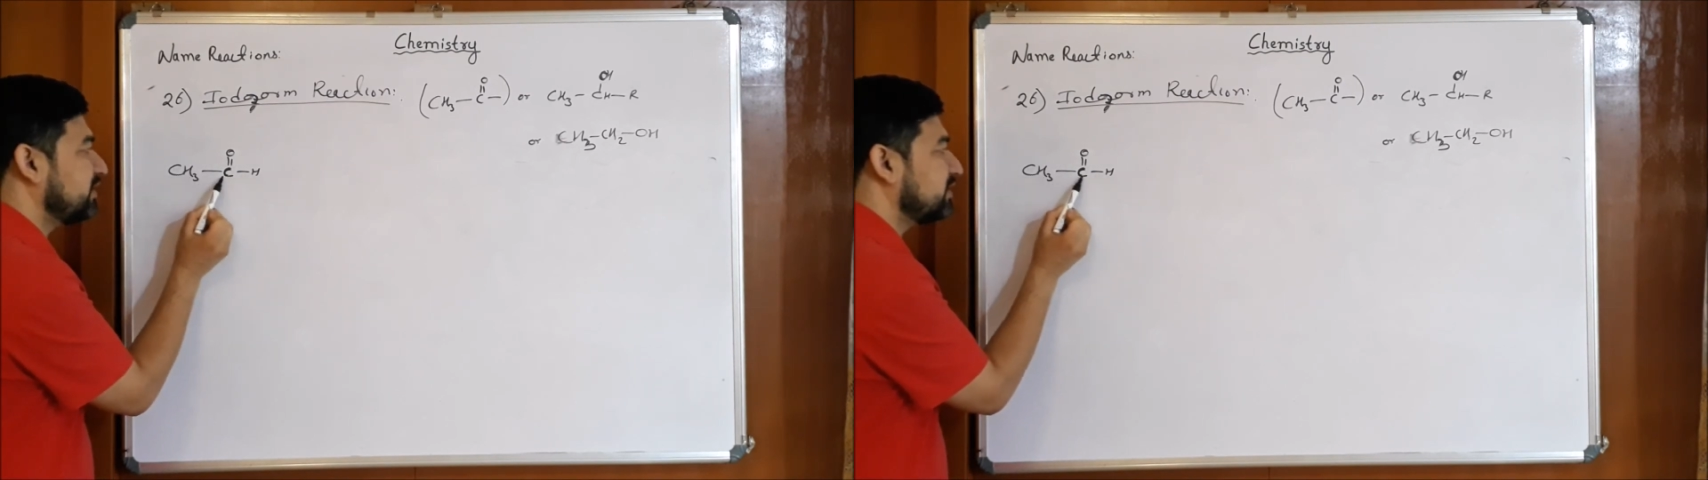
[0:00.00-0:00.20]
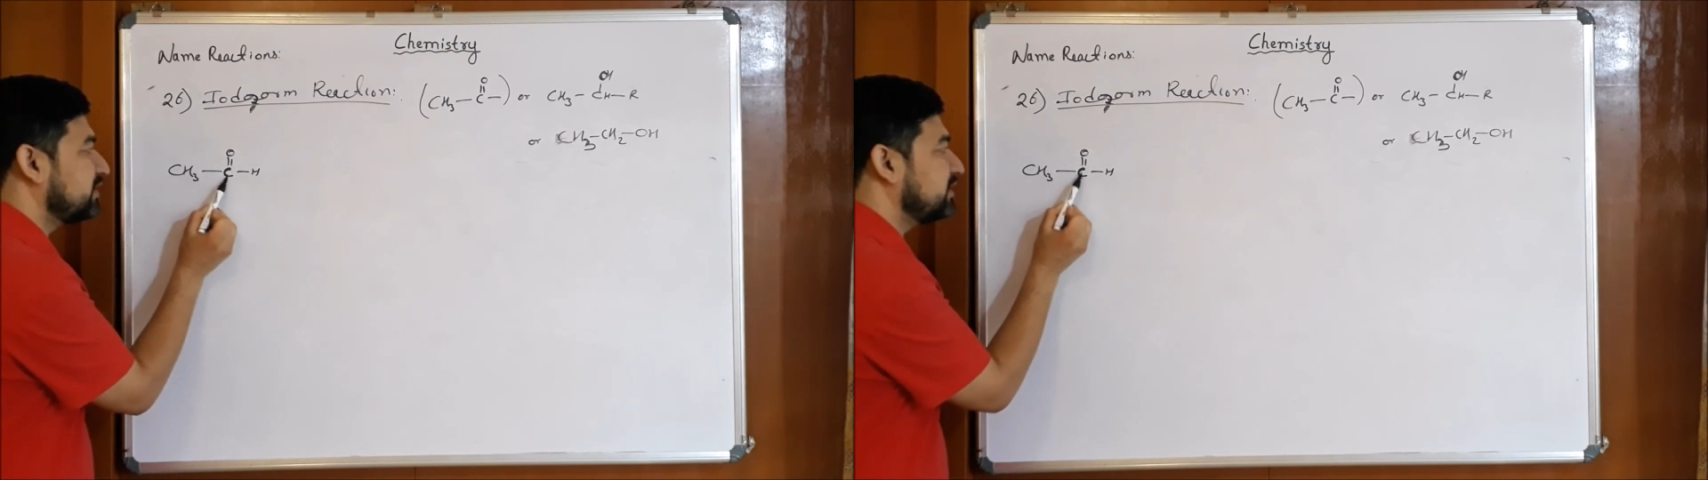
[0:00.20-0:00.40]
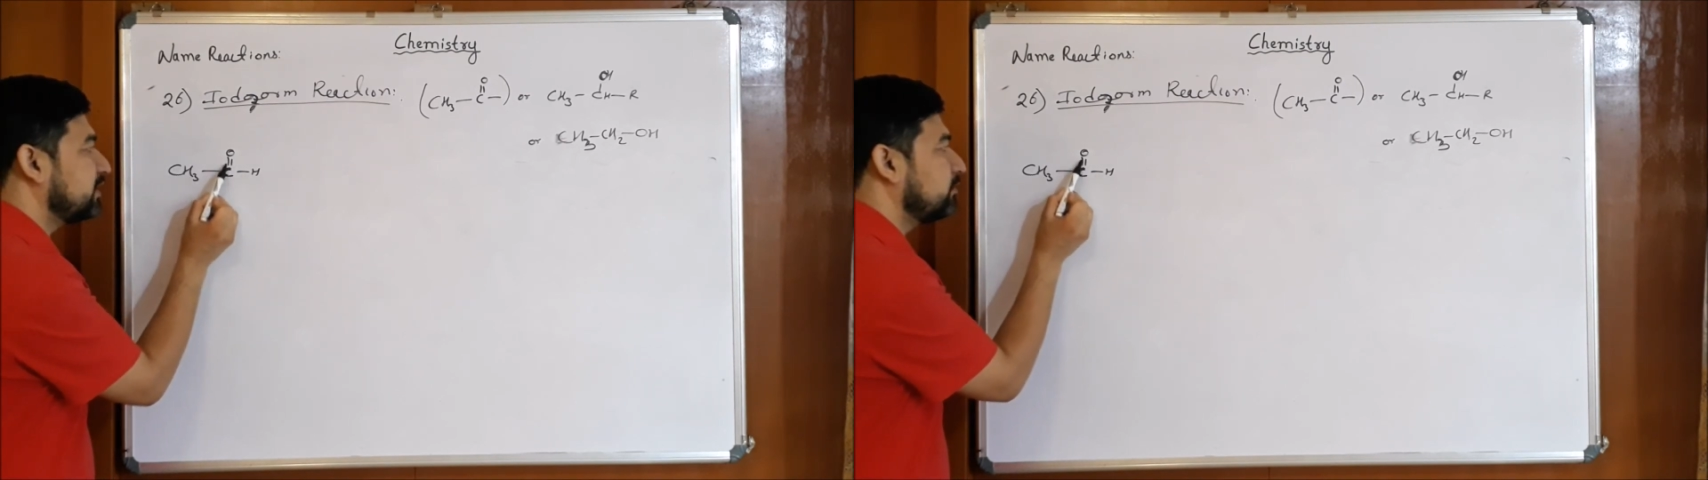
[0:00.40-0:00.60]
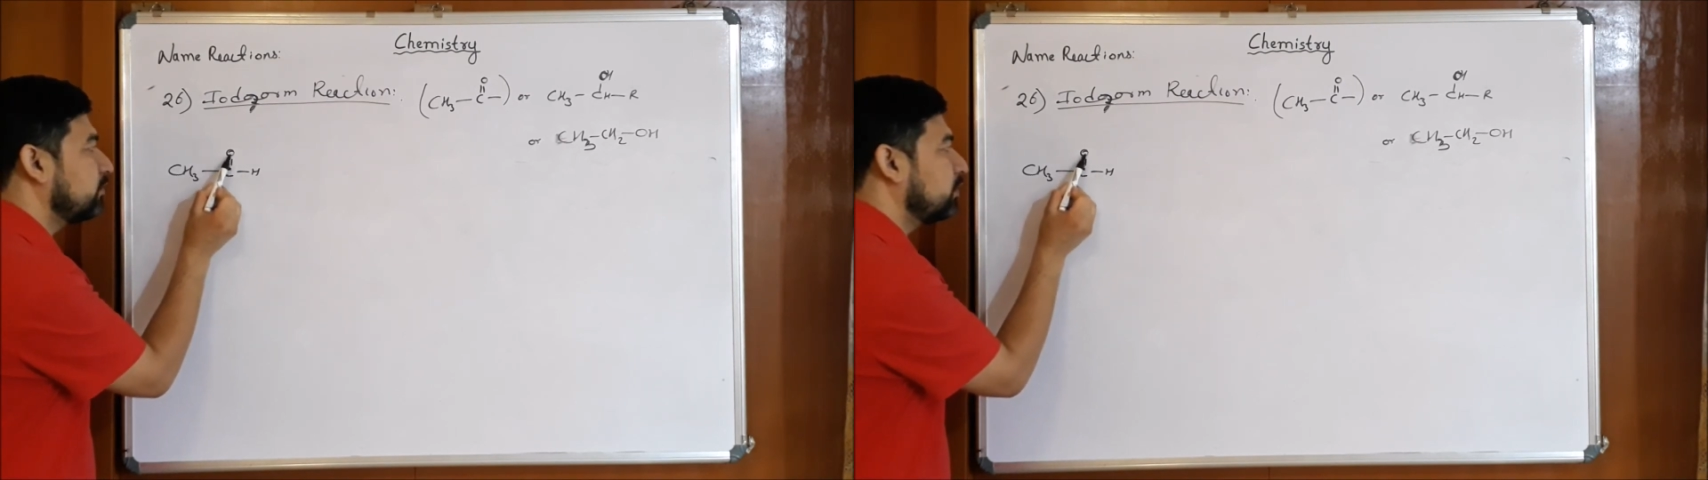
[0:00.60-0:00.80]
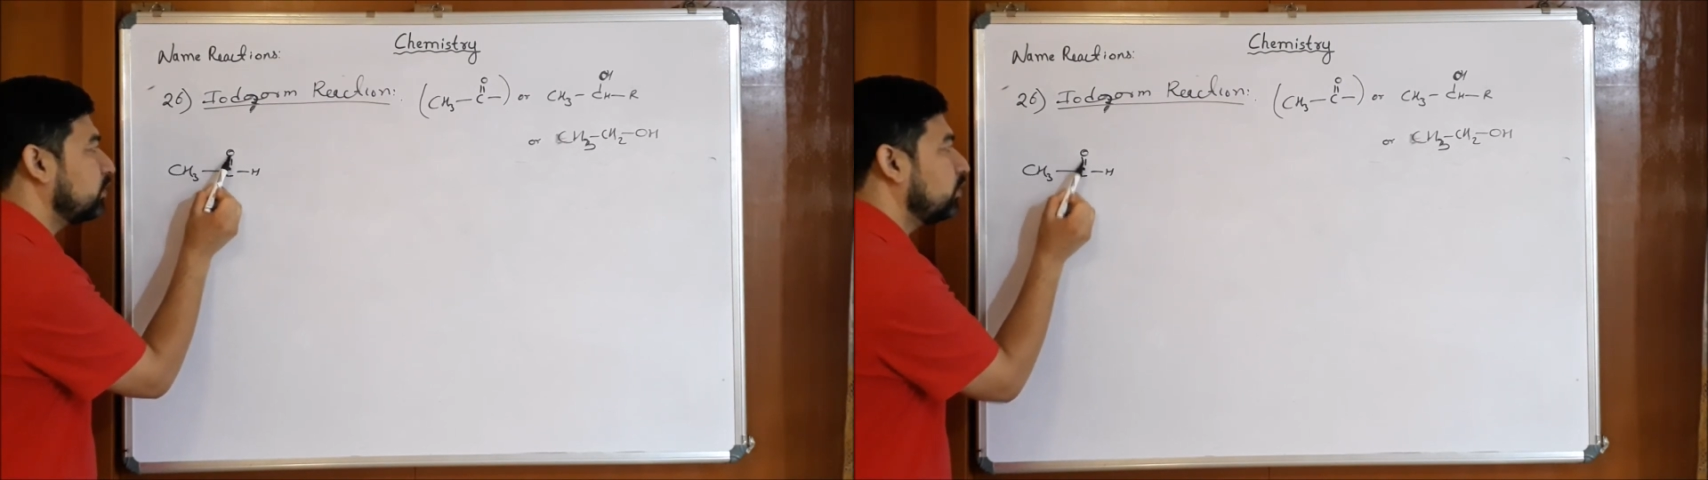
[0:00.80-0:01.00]

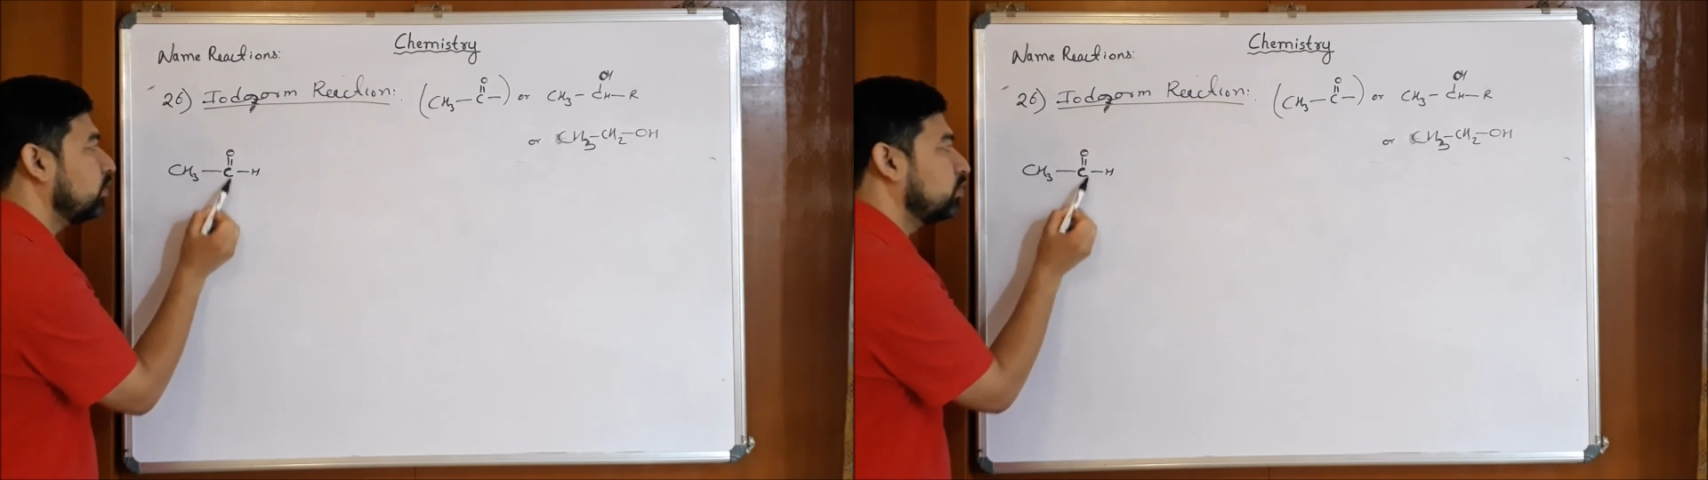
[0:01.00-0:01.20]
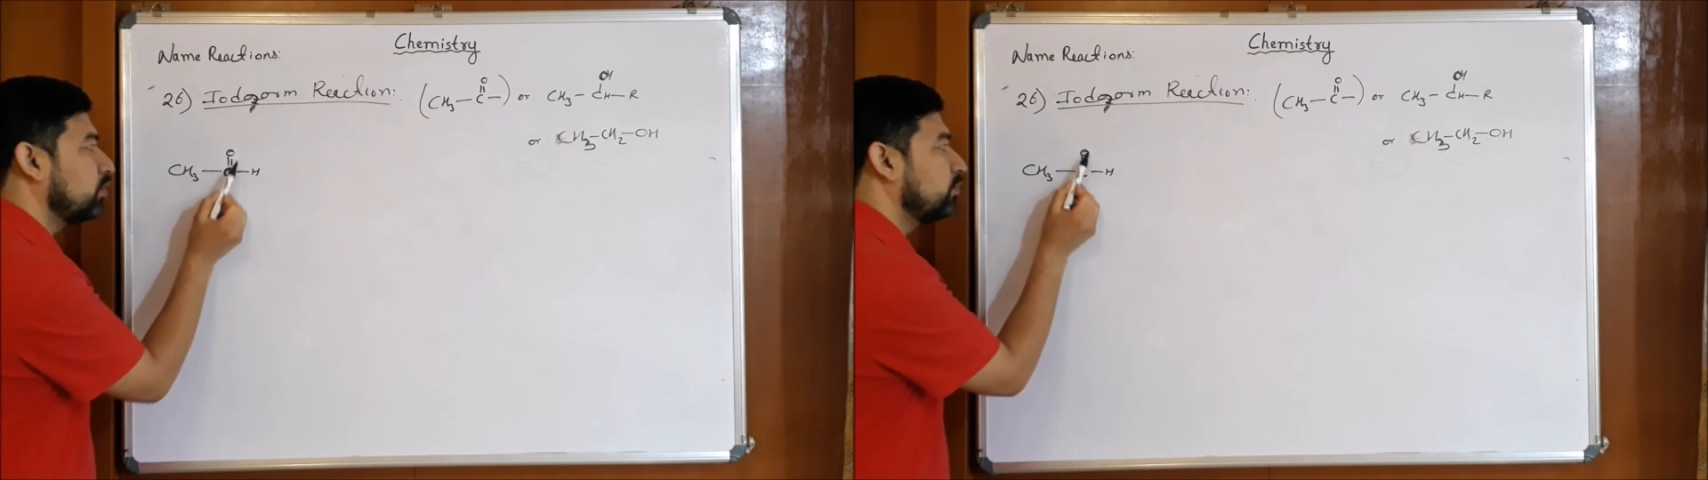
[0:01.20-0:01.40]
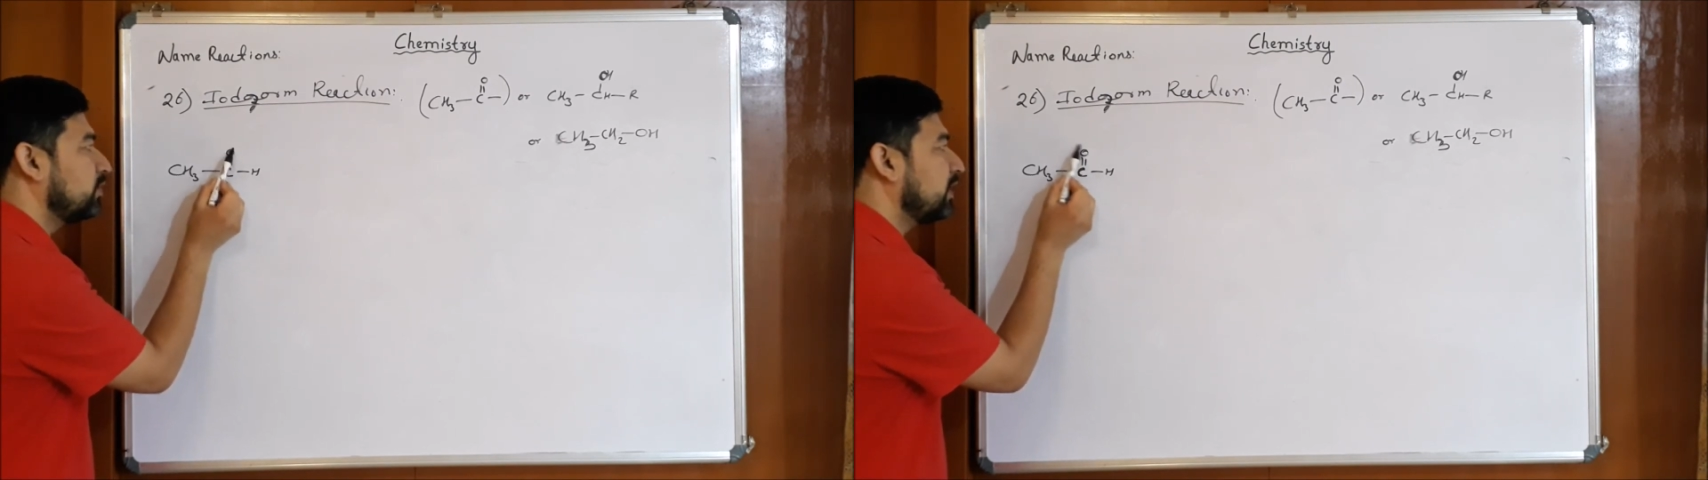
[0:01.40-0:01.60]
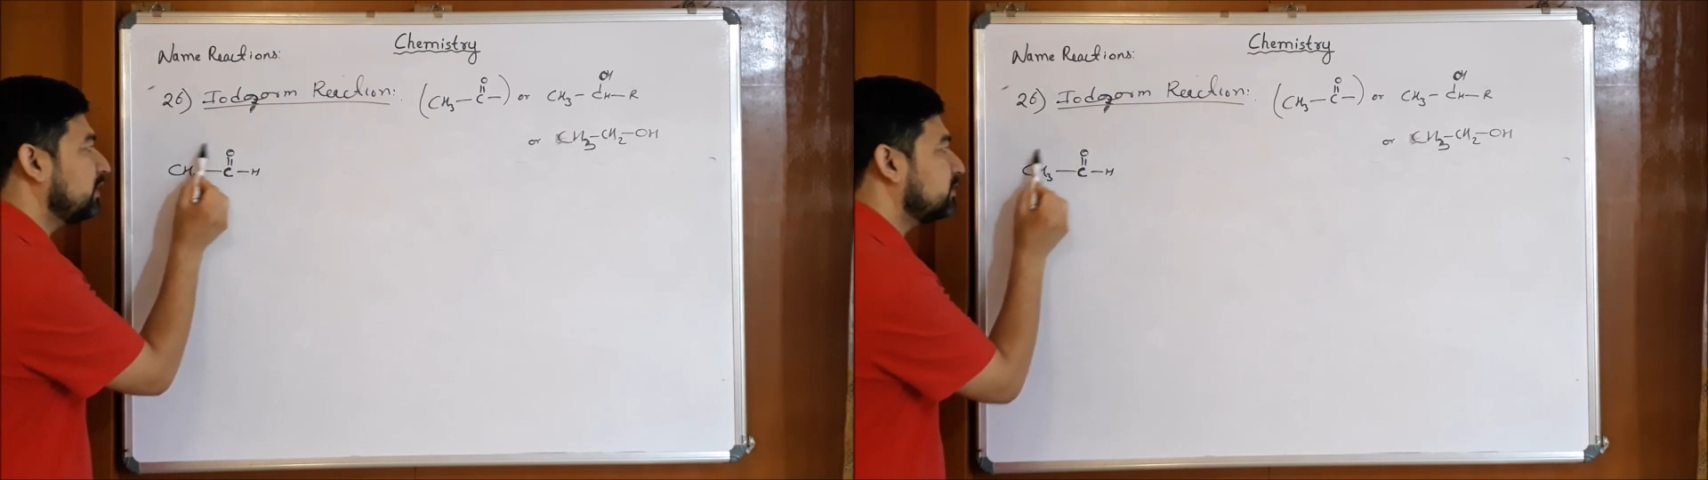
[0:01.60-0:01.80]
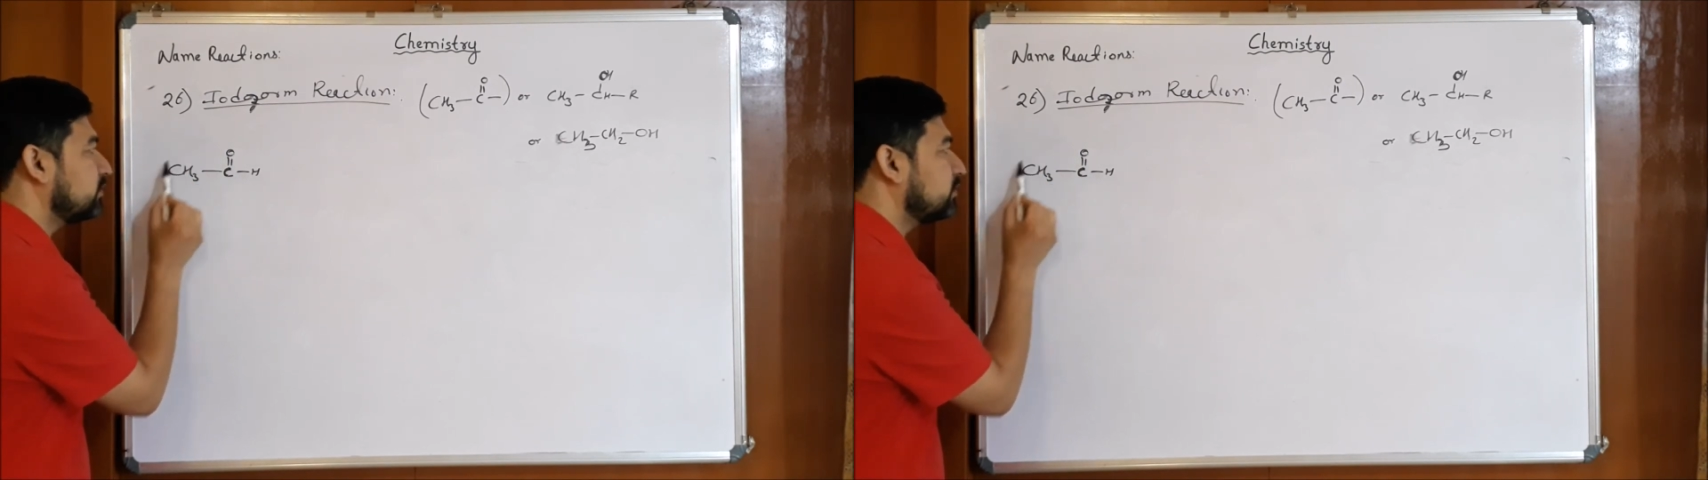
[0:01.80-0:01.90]
C11O group, right?